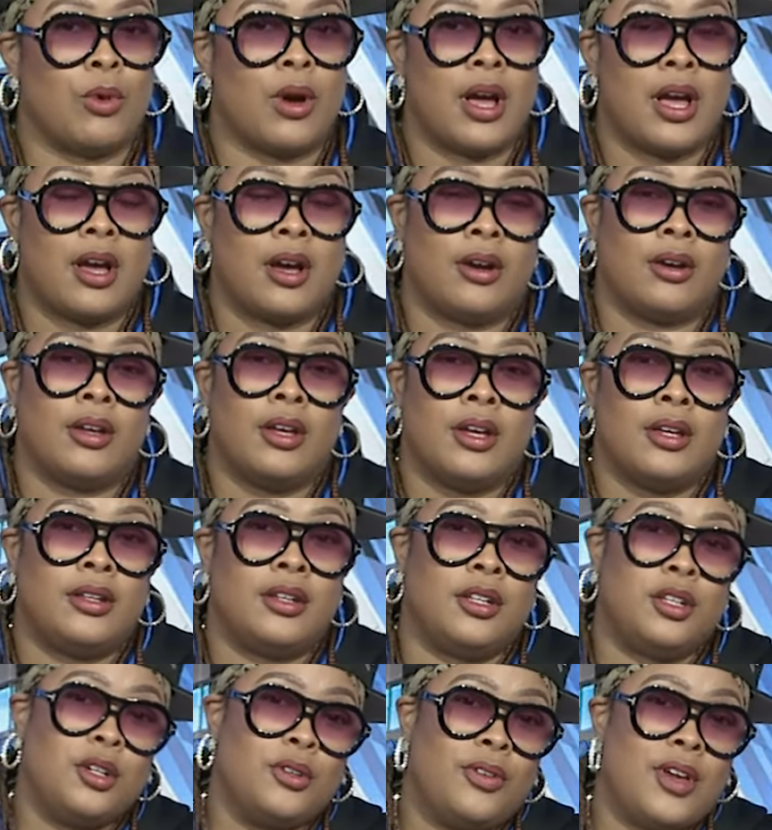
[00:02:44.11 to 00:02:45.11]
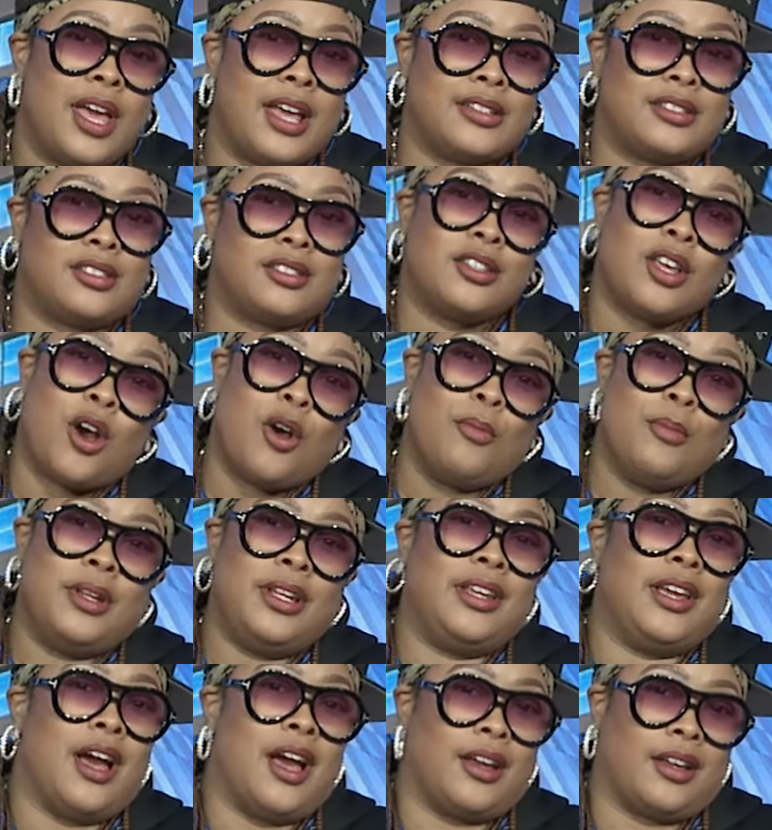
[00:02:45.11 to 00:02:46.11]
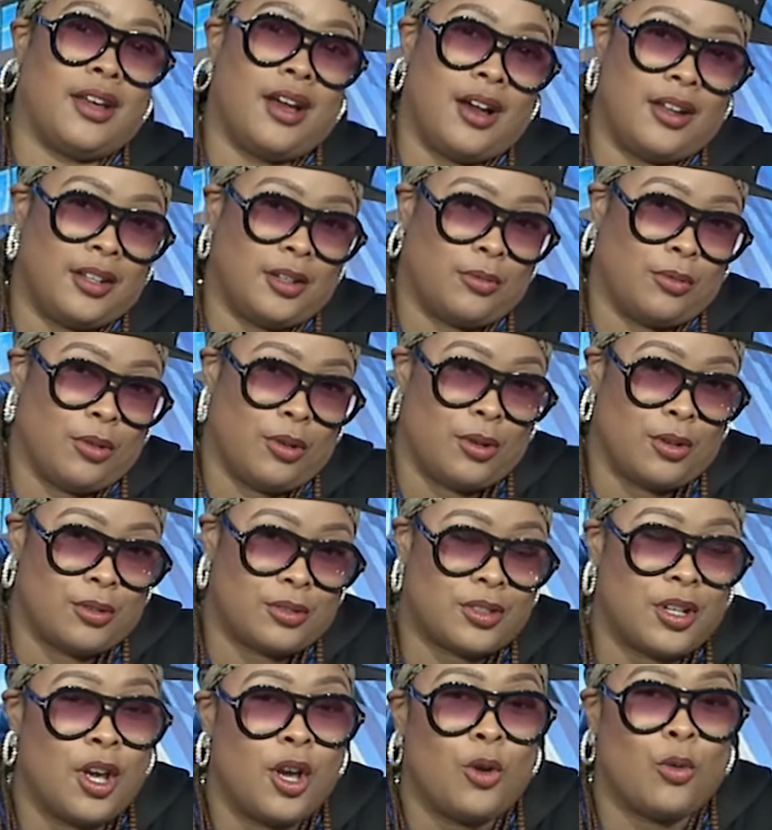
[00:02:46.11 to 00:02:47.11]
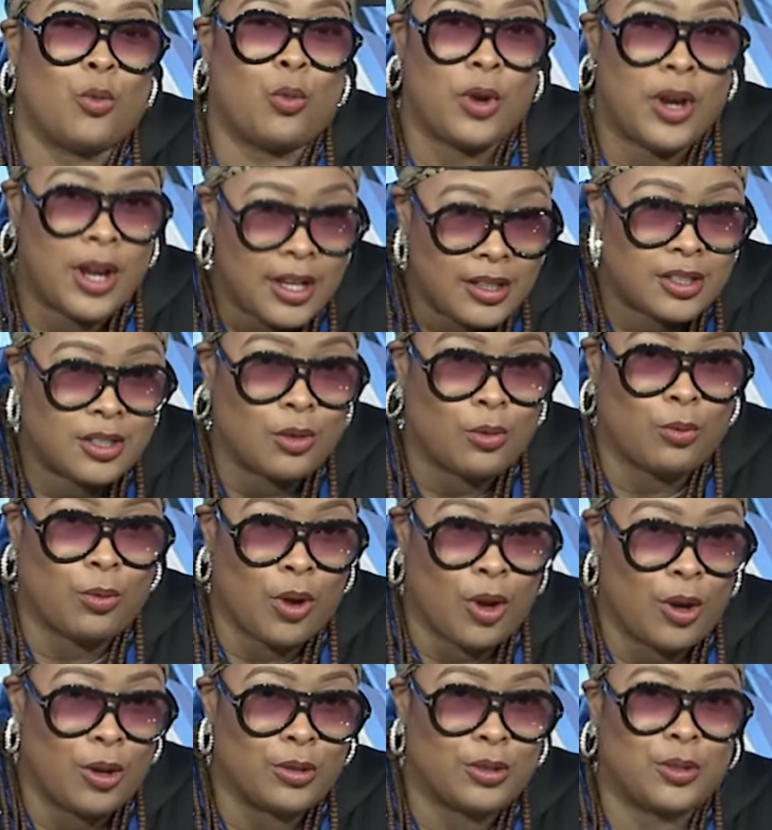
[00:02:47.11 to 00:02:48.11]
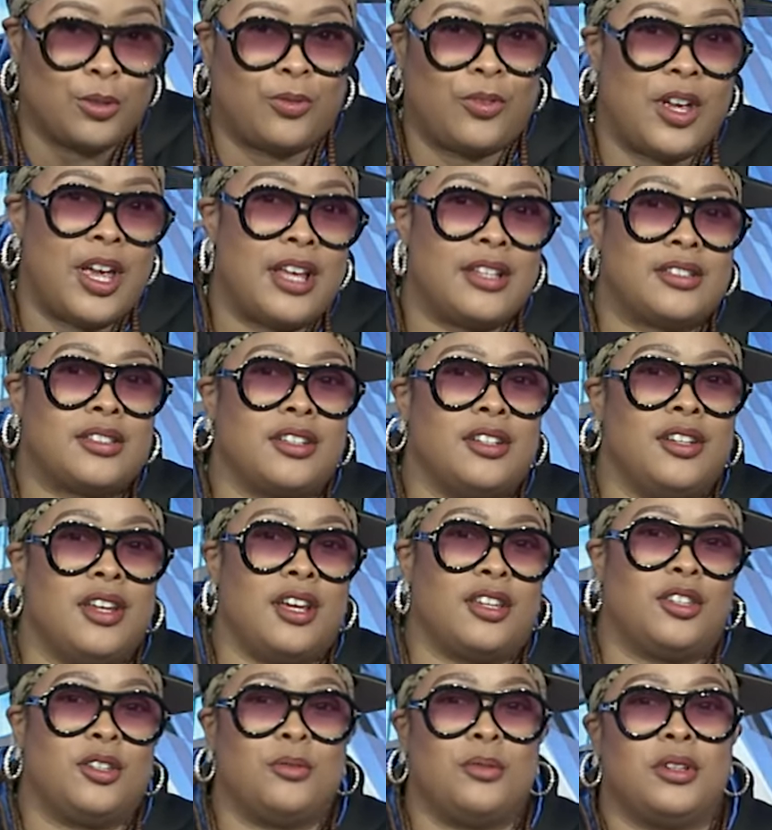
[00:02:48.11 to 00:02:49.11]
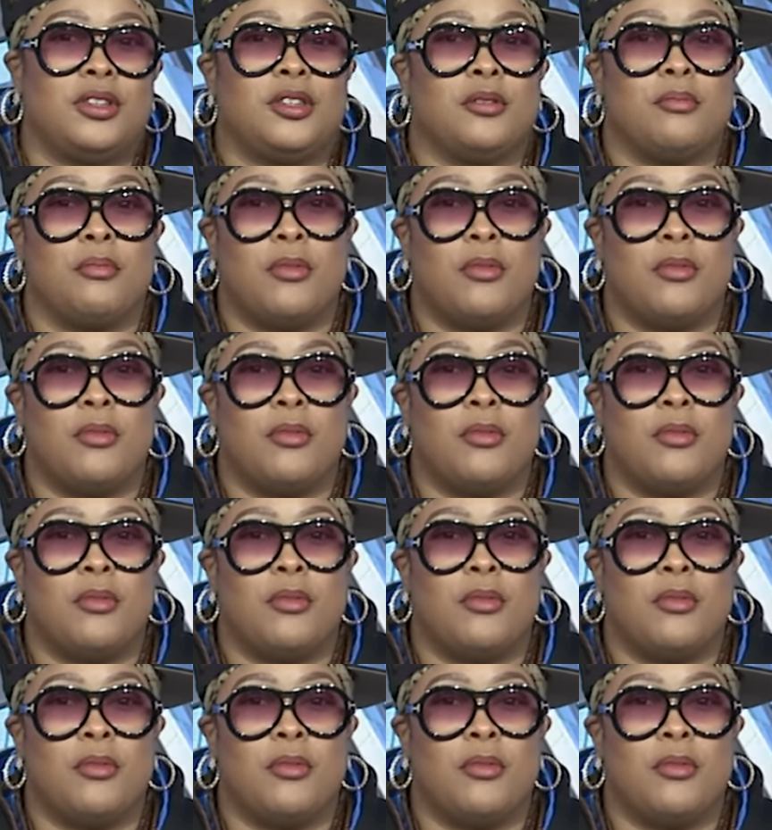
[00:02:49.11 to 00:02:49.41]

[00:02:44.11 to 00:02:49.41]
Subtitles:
Wow. Now, you've had so many iconic roles. Which role do fans connect you with the